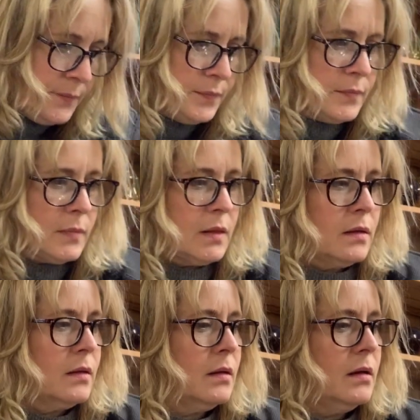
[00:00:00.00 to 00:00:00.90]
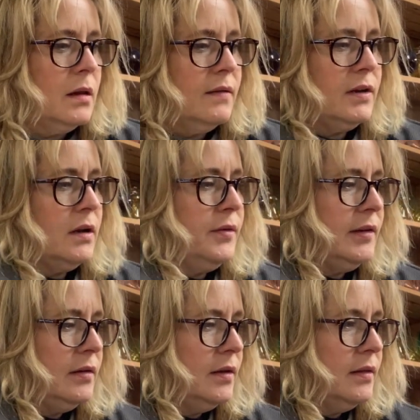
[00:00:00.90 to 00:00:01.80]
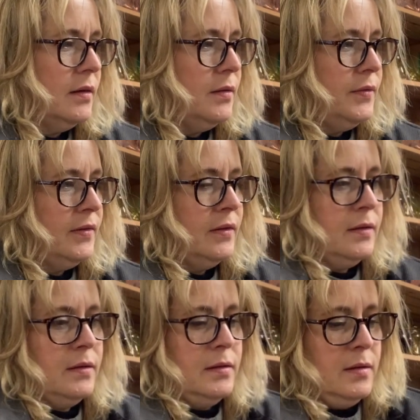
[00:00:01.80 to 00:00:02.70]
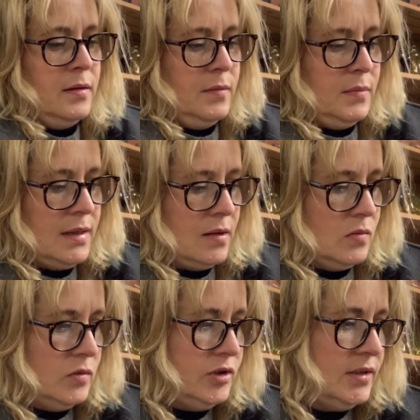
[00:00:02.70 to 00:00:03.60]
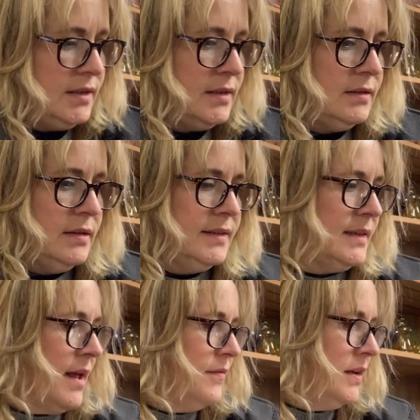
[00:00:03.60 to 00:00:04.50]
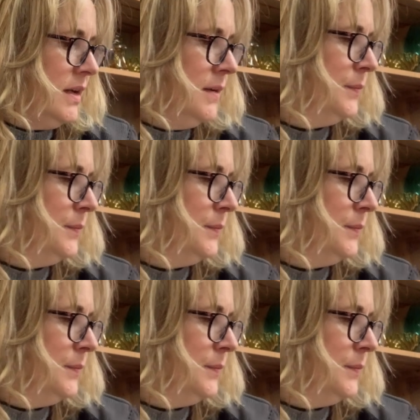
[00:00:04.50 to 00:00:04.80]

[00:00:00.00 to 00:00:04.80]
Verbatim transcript: I'll have a closer look at those, but they're gorgeous, nice and heavy.